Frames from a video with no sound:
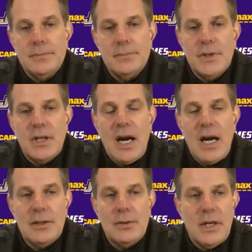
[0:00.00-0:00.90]
They're
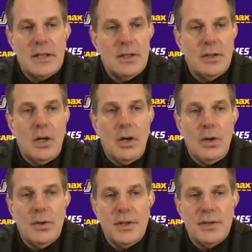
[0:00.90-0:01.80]
highly ranked in
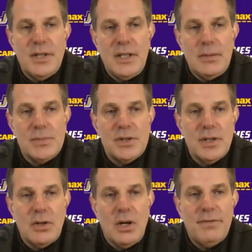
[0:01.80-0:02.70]
all their teams.
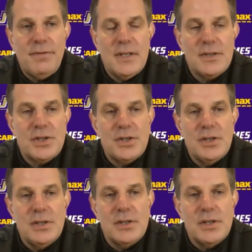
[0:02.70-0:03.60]
Their offense
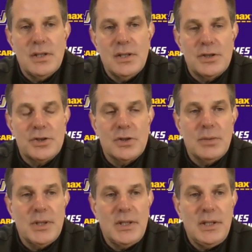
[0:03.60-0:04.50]
is
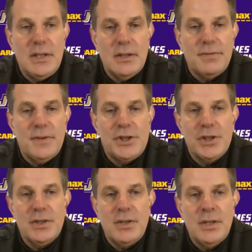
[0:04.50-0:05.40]
extremely
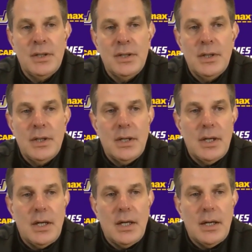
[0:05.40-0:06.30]
efficient.
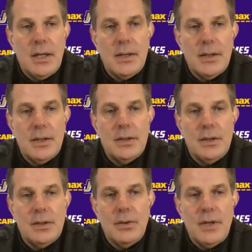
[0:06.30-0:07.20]
You
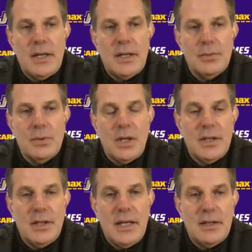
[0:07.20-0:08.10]
know, they can run it
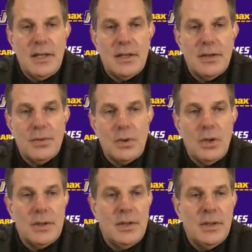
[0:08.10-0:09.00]
and they can throw
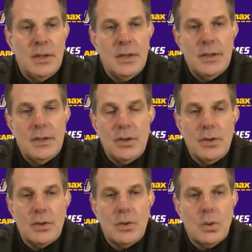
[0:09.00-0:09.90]
it. You know,
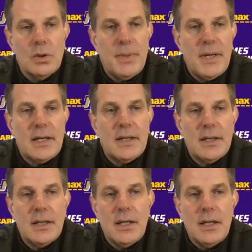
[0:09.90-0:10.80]
the quarterback
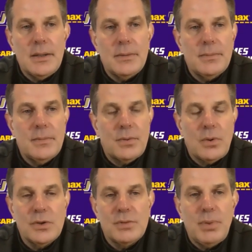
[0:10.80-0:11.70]

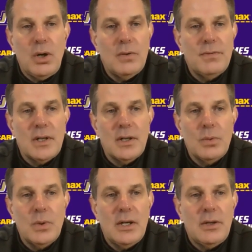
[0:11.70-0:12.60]
throws the ball very
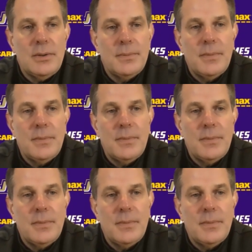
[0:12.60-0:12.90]
well.